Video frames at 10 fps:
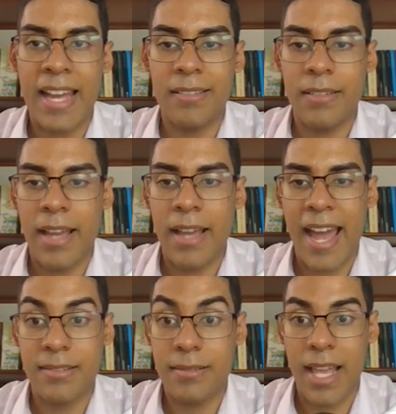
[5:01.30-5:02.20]
that
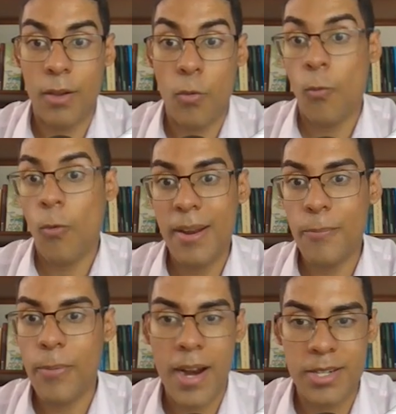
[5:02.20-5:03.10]
has like
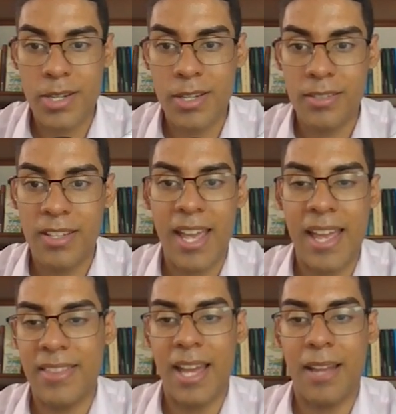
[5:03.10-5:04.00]
one impression,
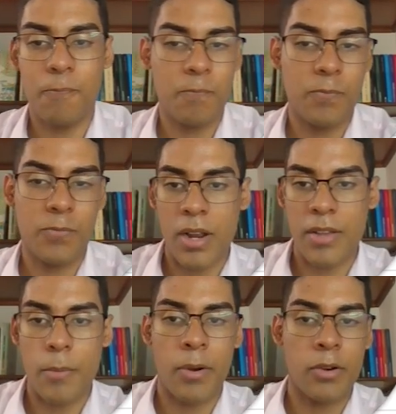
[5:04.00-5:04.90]
and that
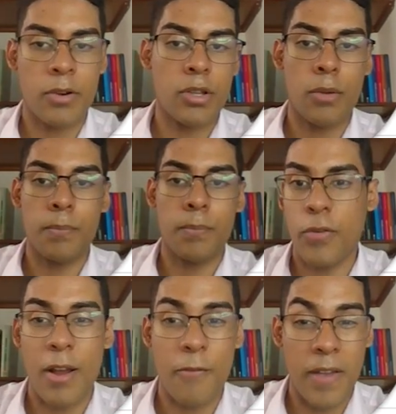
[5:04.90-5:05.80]
some random person
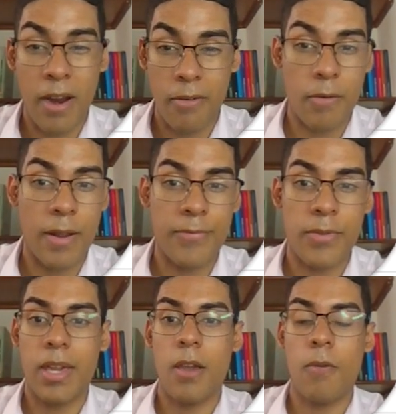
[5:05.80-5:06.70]
looked for a very
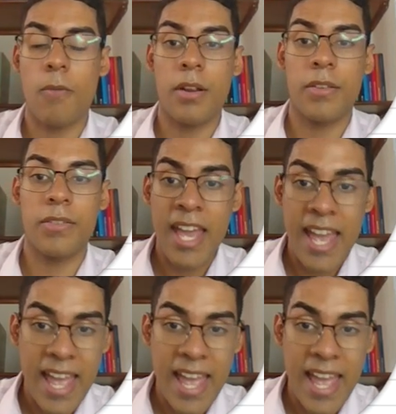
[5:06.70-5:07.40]
random keyword.